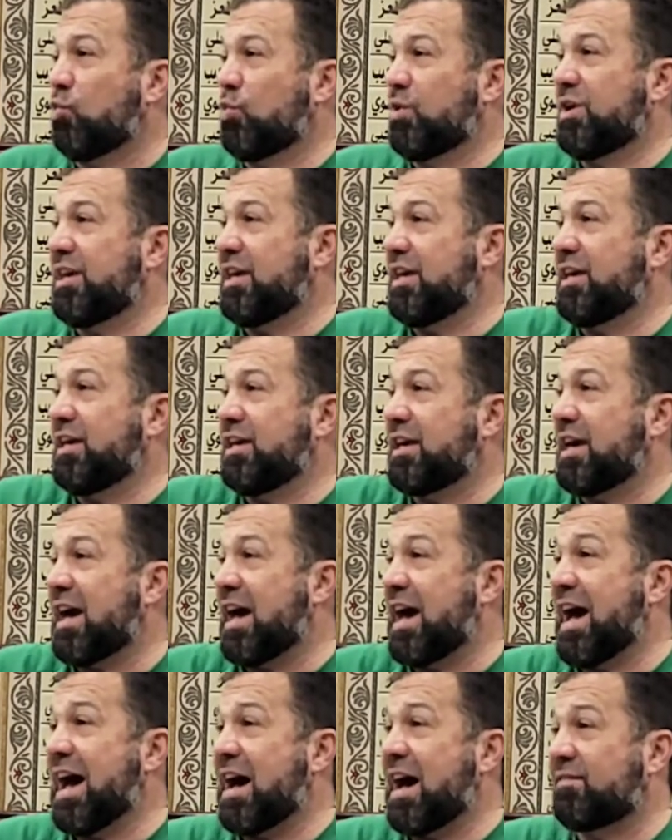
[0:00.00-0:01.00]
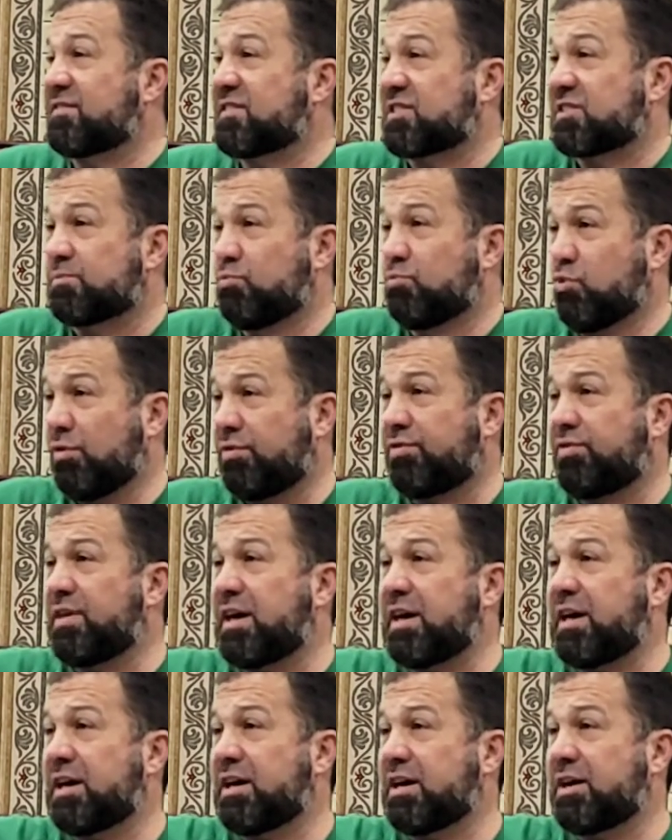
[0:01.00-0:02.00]
we have smoothed
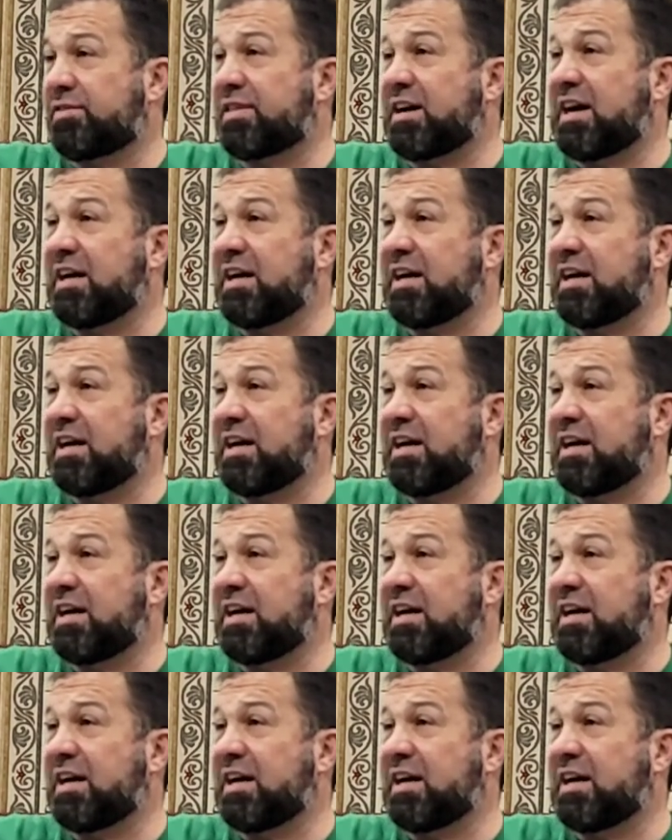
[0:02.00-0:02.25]
the earth,